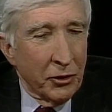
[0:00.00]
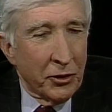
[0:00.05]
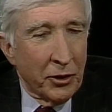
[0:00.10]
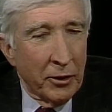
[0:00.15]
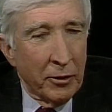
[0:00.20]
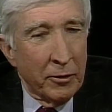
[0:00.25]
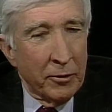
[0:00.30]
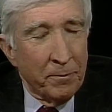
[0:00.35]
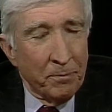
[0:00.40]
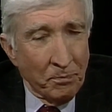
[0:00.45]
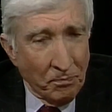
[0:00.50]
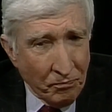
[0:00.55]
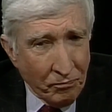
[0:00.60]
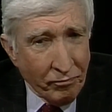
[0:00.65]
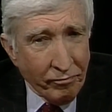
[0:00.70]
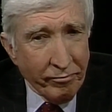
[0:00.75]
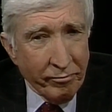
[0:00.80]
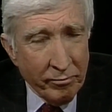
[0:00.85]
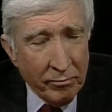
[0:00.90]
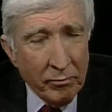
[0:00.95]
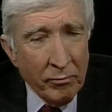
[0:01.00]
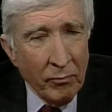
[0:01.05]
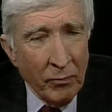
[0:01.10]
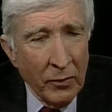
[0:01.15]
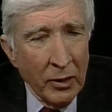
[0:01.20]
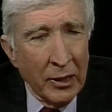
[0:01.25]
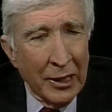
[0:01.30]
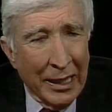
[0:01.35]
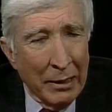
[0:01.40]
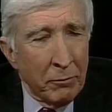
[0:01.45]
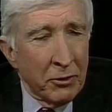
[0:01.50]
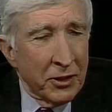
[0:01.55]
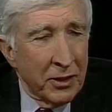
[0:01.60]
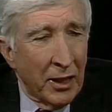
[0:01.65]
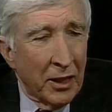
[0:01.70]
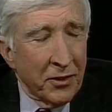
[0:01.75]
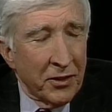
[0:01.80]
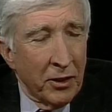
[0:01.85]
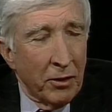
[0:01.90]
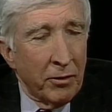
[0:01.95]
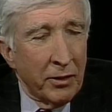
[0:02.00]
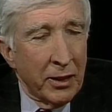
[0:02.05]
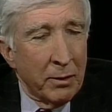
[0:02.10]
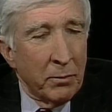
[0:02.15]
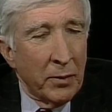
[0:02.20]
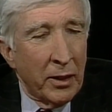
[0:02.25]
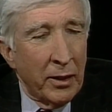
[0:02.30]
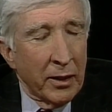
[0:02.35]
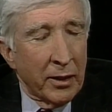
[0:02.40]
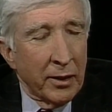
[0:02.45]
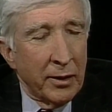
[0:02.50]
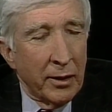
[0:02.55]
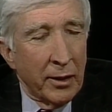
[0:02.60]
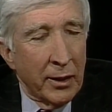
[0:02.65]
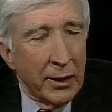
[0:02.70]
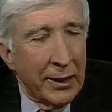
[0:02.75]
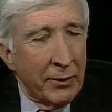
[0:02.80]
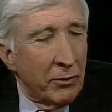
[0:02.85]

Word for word: so I was not the only American there.